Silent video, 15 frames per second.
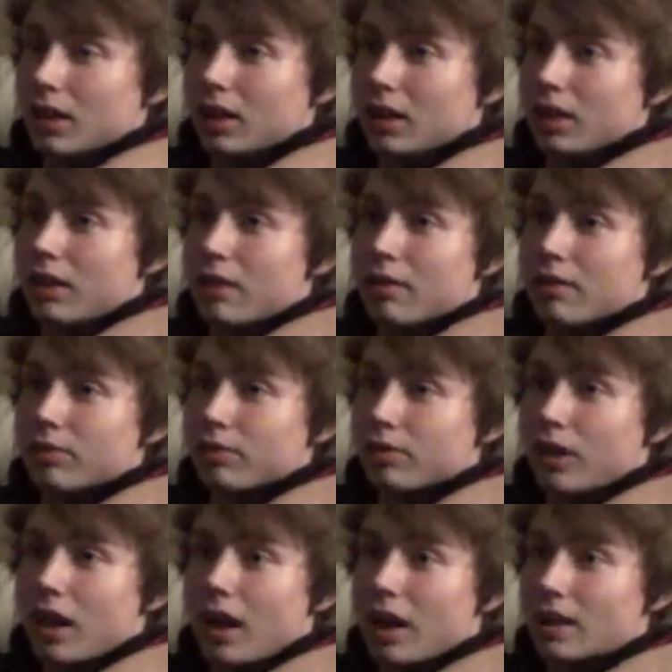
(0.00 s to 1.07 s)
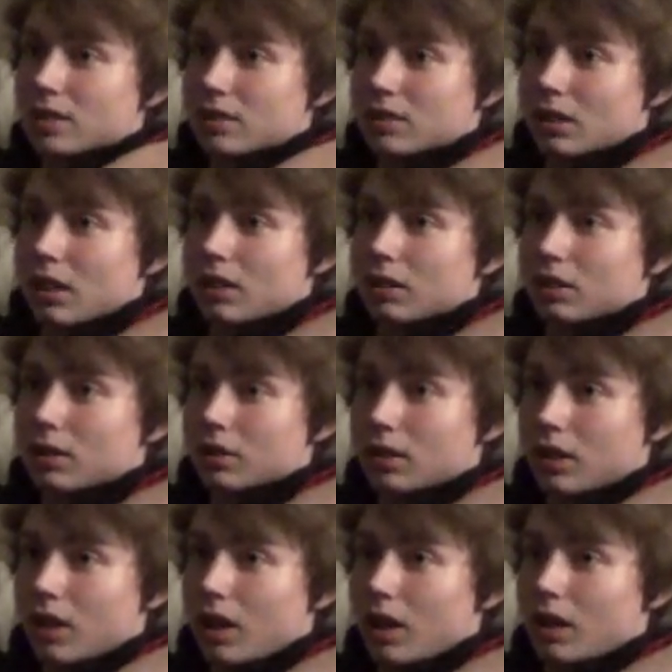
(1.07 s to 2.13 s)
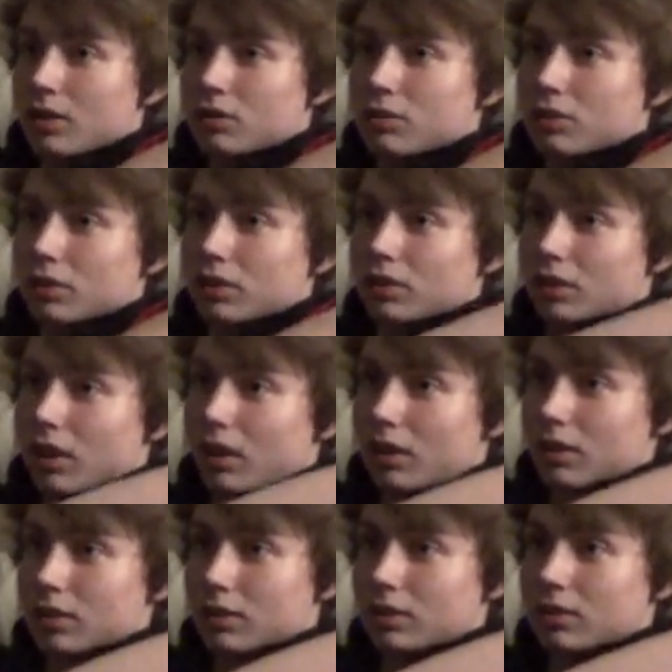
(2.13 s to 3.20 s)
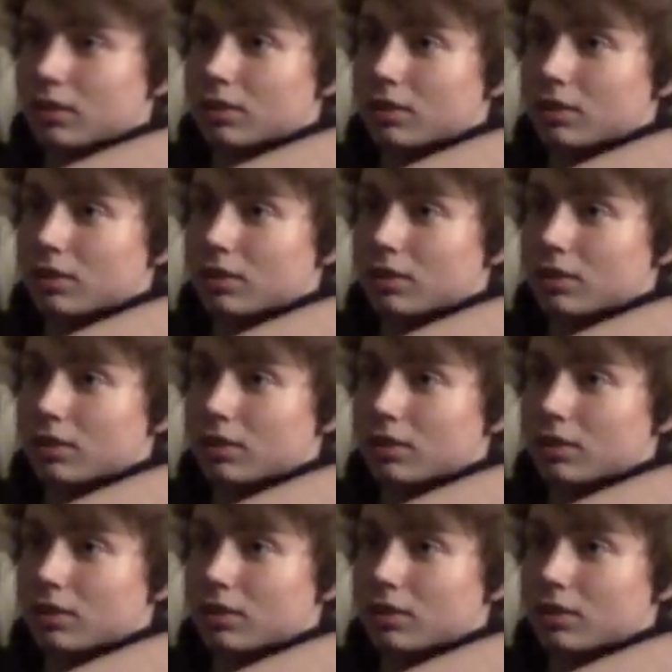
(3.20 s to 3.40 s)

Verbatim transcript: if I send her a hundred dollar